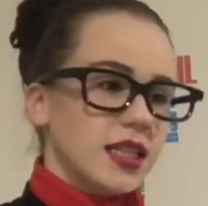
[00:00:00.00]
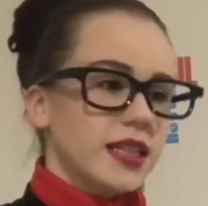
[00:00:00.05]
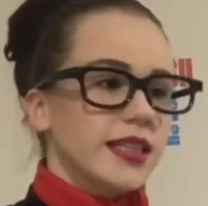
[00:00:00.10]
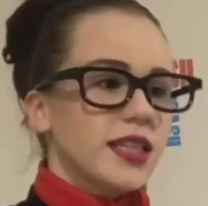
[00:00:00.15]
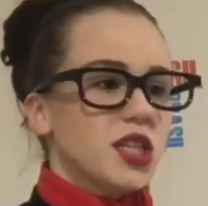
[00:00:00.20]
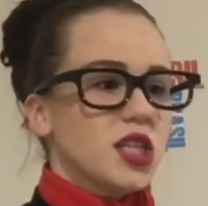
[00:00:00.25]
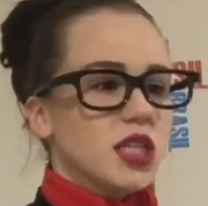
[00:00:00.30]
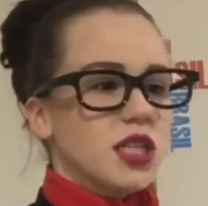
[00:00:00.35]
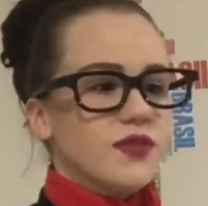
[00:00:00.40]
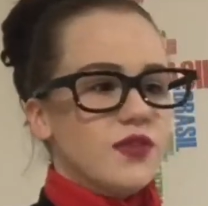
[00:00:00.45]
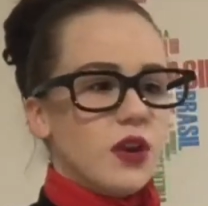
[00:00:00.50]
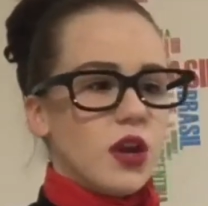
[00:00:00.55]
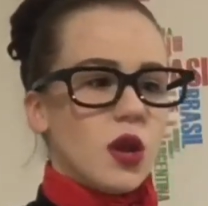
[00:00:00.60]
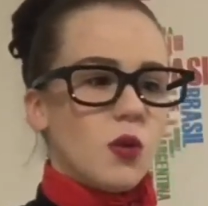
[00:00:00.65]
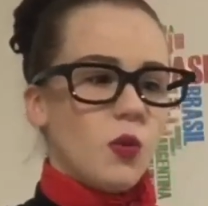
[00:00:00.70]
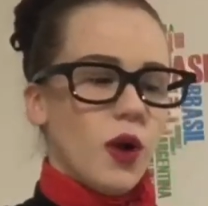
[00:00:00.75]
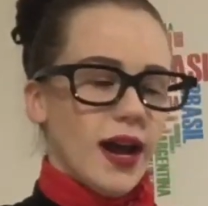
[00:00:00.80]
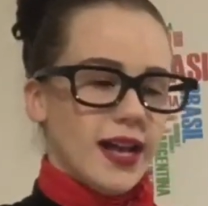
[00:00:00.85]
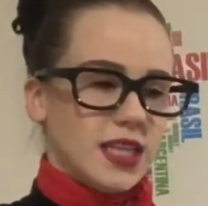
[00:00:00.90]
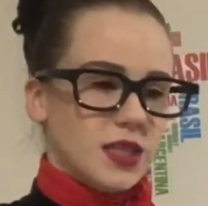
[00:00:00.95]
English is a
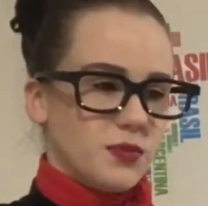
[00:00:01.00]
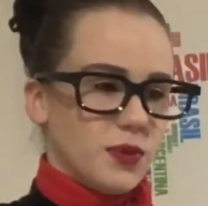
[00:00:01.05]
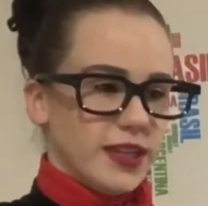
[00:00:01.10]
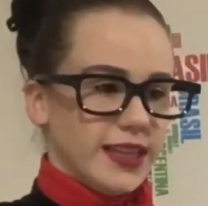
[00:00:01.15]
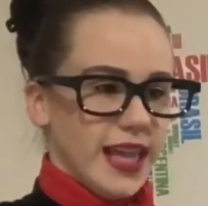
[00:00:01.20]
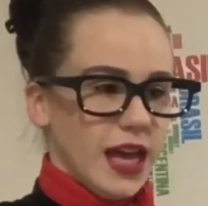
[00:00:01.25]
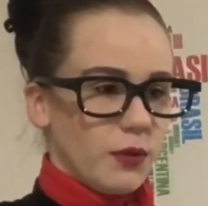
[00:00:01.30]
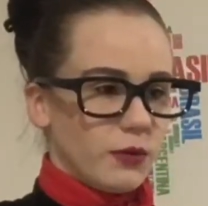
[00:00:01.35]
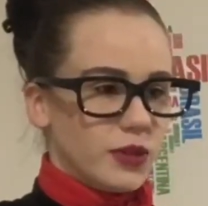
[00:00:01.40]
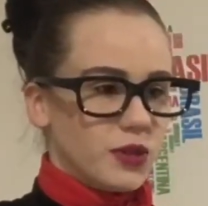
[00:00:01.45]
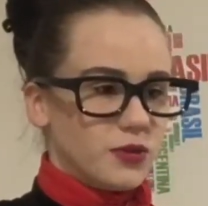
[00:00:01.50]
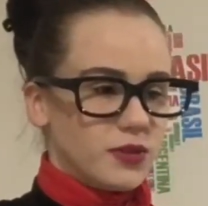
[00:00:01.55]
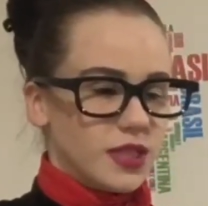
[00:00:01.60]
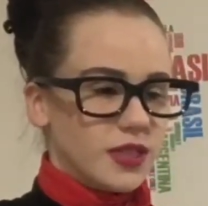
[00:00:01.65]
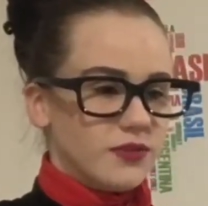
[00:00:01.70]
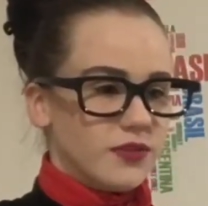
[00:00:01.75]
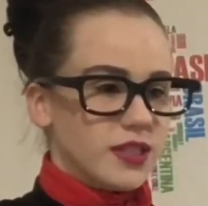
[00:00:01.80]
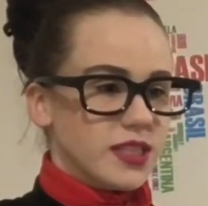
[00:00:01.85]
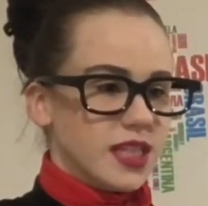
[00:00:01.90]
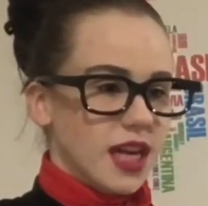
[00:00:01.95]
very widespread language with
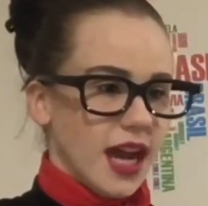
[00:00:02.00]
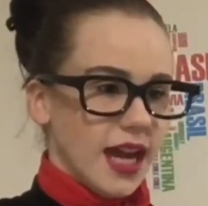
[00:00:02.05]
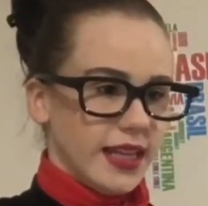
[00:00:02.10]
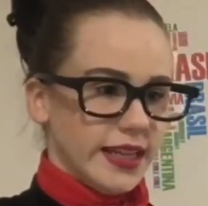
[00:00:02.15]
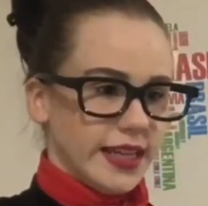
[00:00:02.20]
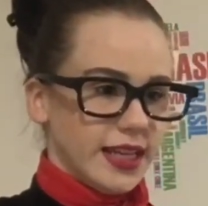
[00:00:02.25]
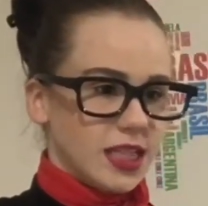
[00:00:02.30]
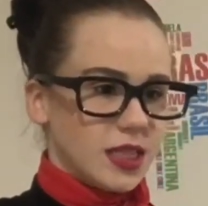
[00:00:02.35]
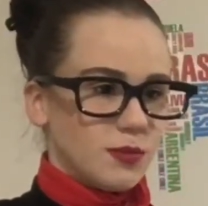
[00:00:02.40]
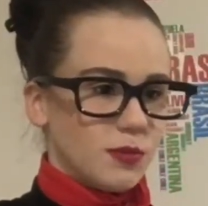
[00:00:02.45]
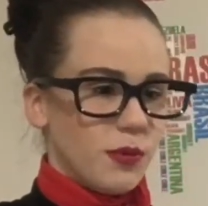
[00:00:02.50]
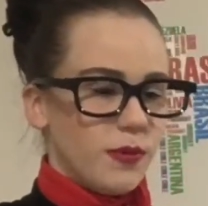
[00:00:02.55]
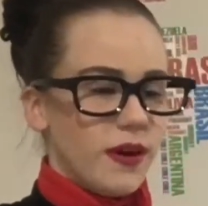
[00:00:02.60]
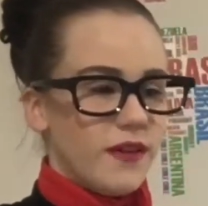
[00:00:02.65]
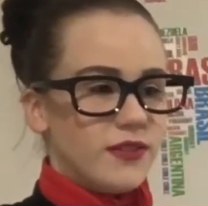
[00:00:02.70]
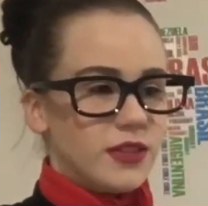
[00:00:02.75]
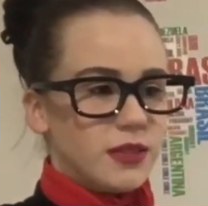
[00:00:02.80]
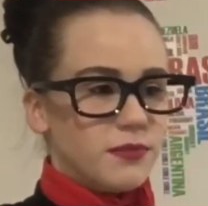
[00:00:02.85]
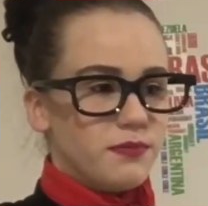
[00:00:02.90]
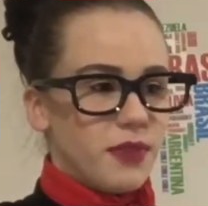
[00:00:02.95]
different dialects.
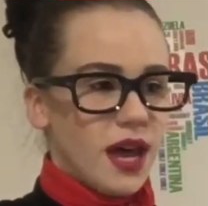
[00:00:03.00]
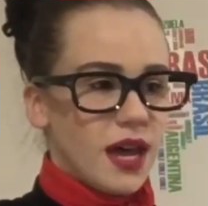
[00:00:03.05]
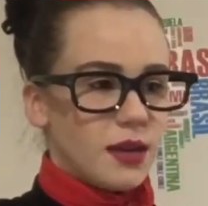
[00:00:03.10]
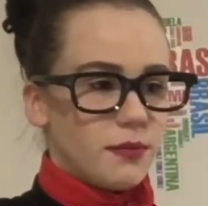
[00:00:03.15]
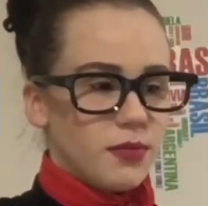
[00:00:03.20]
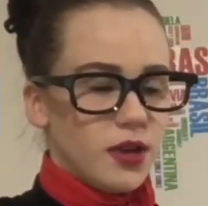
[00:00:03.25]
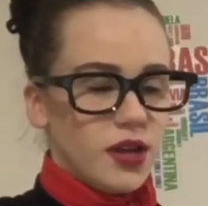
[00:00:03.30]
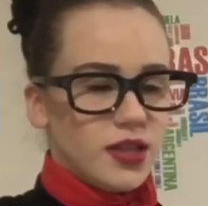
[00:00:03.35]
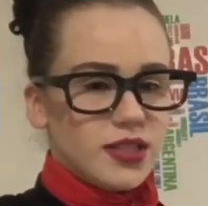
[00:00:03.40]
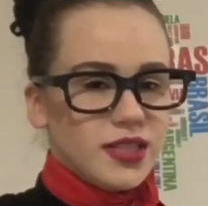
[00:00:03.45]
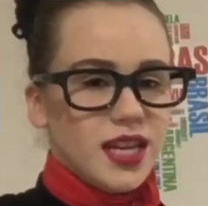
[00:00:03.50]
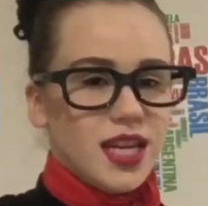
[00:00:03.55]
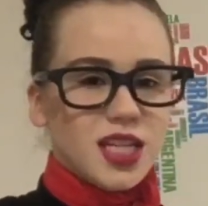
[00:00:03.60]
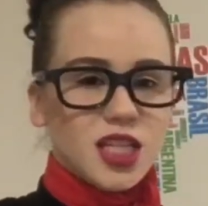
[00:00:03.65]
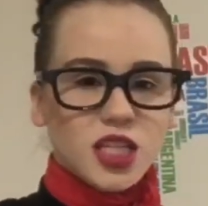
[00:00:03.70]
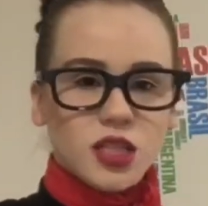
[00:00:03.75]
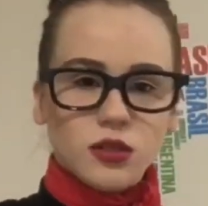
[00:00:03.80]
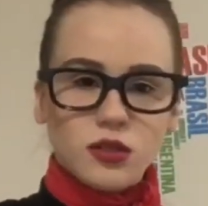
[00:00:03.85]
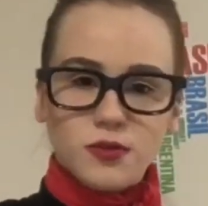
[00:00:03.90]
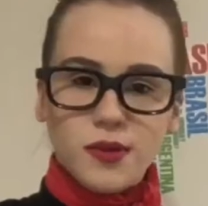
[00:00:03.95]
Prepare for some bad
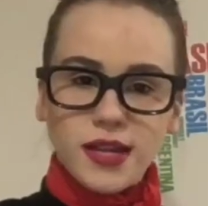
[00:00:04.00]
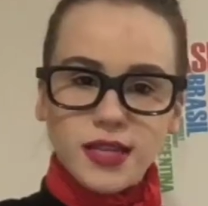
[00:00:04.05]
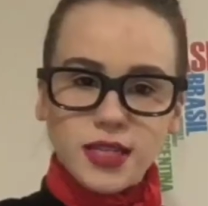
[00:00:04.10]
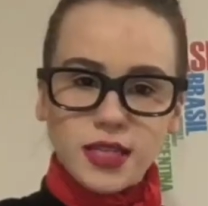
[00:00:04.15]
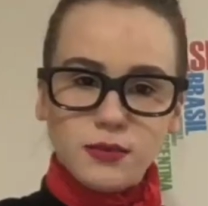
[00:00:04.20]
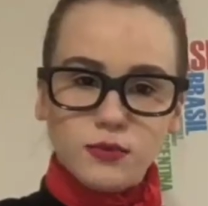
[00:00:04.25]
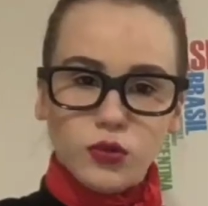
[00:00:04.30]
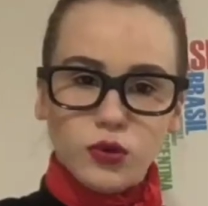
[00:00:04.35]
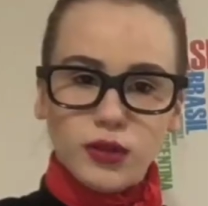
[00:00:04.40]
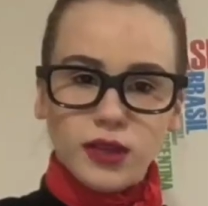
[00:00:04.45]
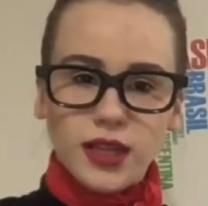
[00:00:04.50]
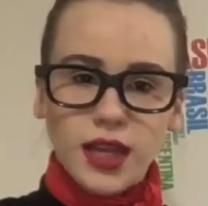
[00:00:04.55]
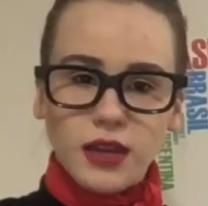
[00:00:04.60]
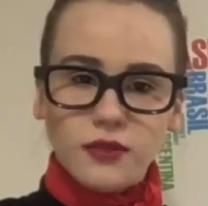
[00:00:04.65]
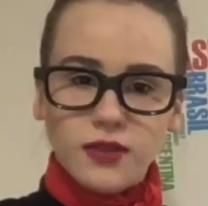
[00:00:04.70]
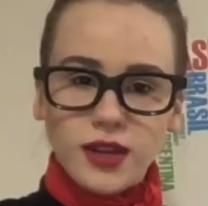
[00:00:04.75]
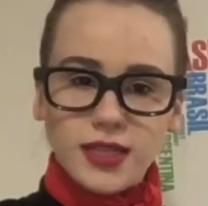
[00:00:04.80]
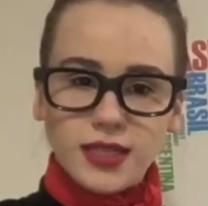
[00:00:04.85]
impersonations which may seem borderline